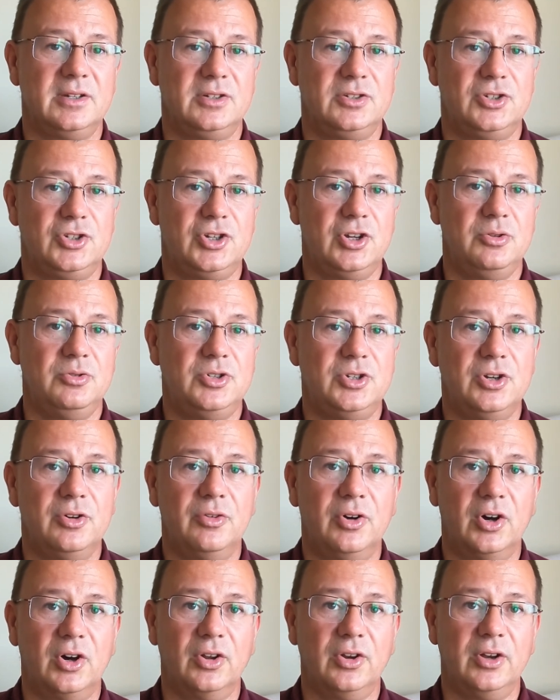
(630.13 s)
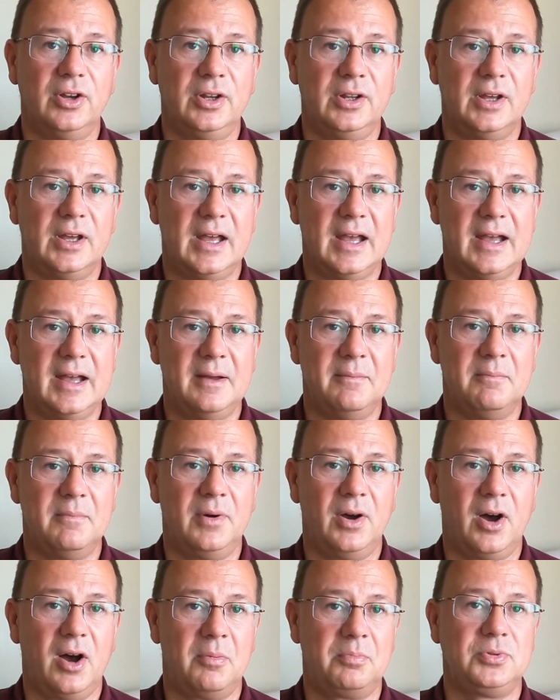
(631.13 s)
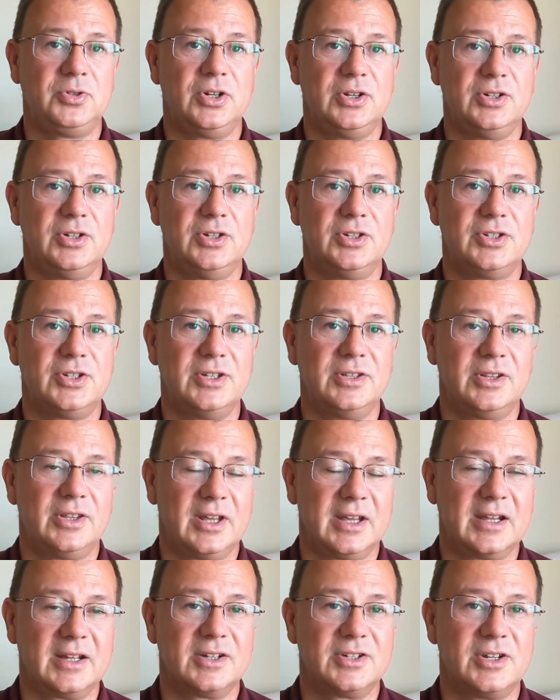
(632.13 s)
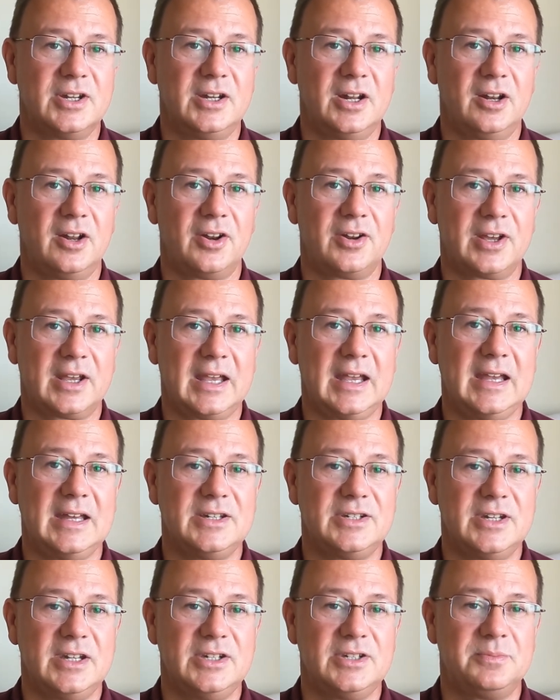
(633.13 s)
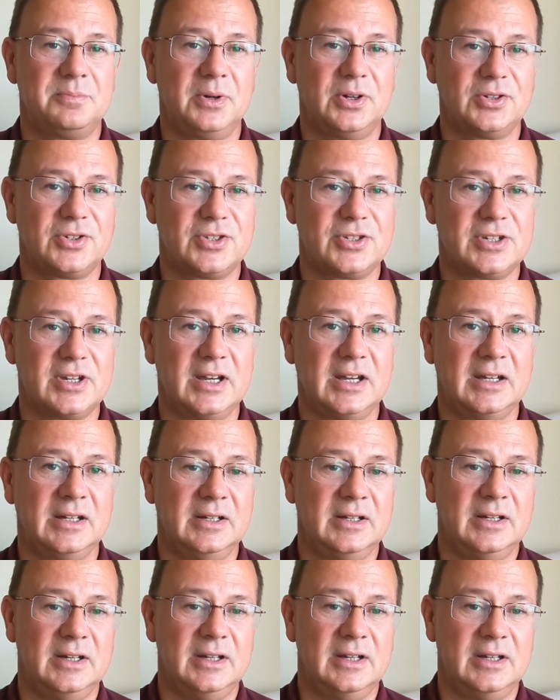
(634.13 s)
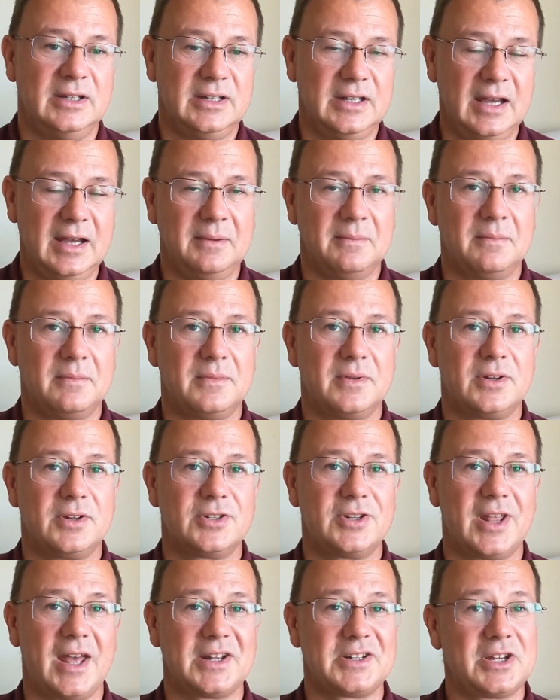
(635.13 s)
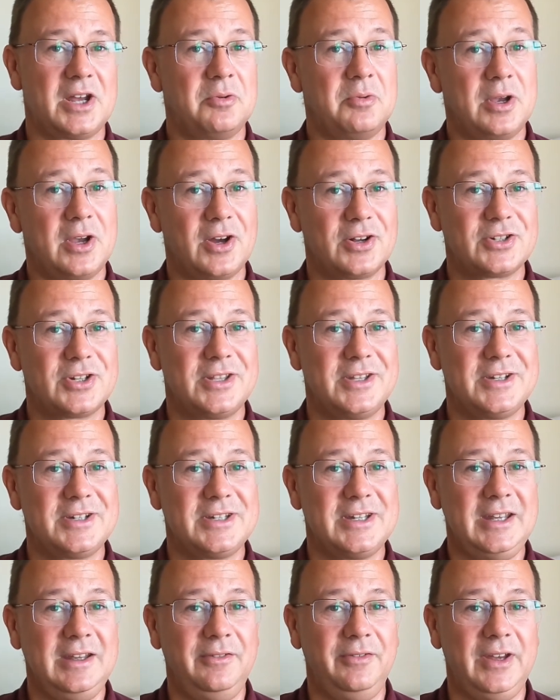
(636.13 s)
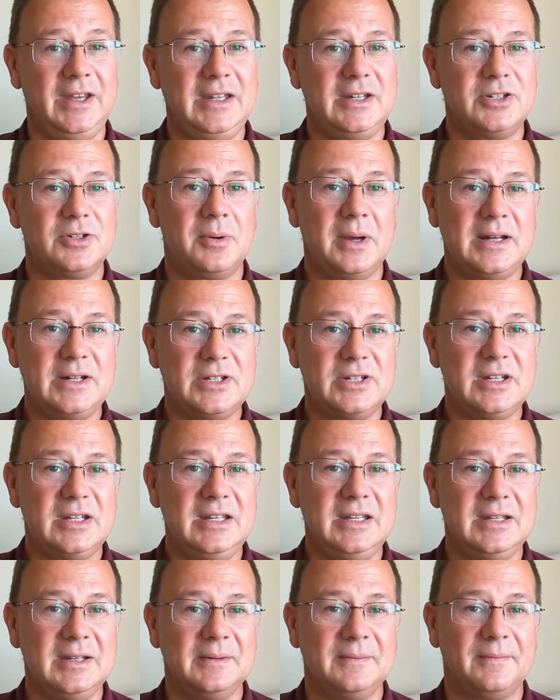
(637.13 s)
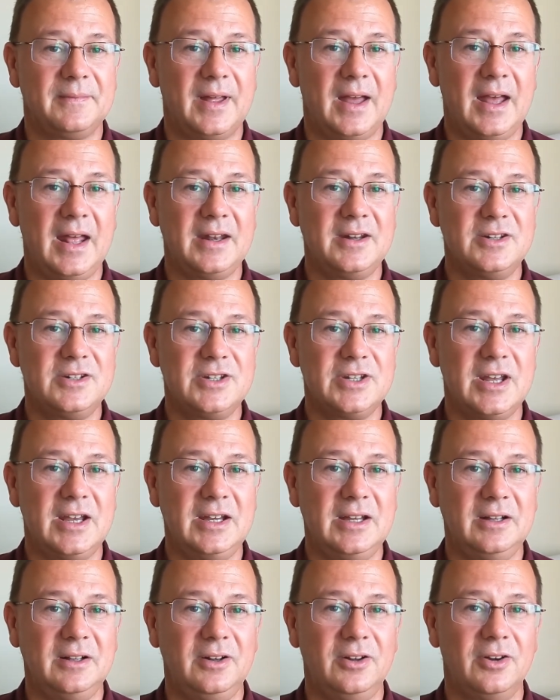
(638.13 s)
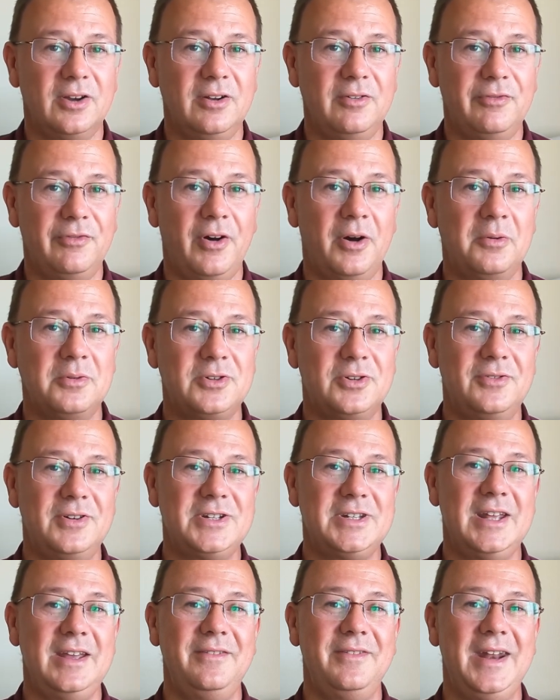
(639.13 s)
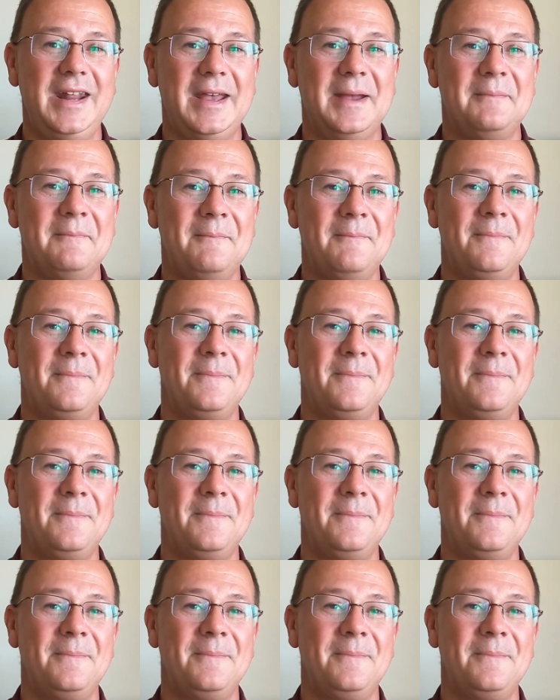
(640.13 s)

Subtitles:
choose your own options and things in a lot of cases. But yeah, so that's how we got to the CV20, and looking forward to receiving it.